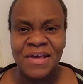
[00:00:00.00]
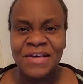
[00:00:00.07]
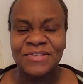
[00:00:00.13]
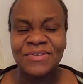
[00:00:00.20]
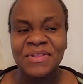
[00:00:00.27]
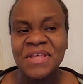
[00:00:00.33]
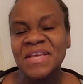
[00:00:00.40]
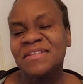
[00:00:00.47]

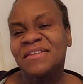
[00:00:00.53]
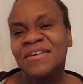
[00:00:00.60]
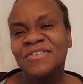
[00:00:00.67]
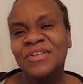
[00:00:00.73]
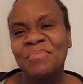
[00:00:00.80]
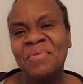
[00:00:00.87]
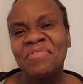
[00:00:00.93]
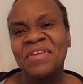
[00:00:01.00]
So these are
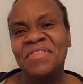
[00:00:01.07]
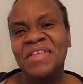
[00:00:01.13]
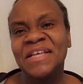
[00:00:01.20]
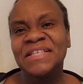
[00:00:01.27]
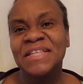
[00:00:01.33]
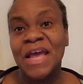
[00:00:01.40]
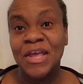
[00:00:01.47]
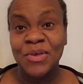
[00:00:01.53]
some of the
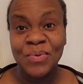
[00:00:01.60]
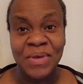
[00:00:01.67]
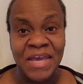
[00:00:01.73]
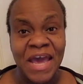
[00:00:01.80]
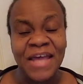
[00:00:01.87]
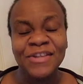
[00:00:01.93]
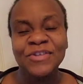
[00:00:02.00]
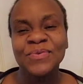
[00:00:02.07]
things that you
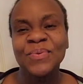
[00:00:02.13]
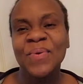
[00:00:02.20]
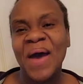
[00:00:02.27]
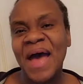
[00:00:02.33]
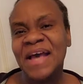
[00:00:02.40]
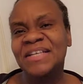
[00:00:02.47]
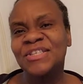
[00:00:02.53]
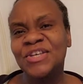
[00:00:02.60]
can do
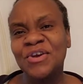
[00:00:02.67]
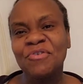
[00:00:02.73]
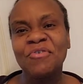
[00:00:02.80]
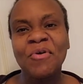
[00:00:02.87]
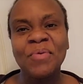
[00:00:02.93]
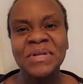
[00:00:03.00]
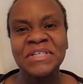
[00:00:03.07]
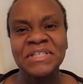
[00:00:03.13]
as your
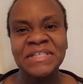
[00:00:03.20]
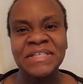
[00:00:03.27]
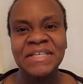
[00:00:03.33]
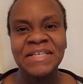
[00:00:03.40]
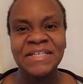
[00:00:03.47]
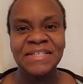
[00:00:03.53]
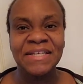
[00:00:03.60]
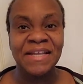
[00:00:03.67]
growing
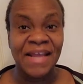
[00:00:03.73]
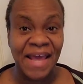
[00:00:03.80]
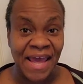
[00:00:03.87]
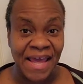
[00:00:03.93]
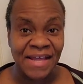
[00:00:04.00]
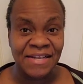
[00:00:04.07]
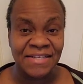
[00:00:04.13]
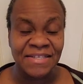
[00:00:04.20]
season
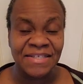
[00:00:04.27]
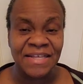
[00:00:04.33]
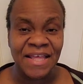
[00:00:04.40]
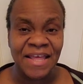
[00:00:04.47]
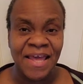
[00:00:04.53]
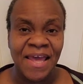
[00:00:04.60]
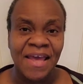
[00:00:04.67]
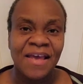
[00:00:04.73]
ends,
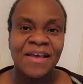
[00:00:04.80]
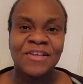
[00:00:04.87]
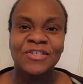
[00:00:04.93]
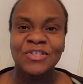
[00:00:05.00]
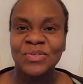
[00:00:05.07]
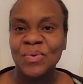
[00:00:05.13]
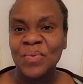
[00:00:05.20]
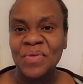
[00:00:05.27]

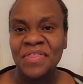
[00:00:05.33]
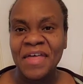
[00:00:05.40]
so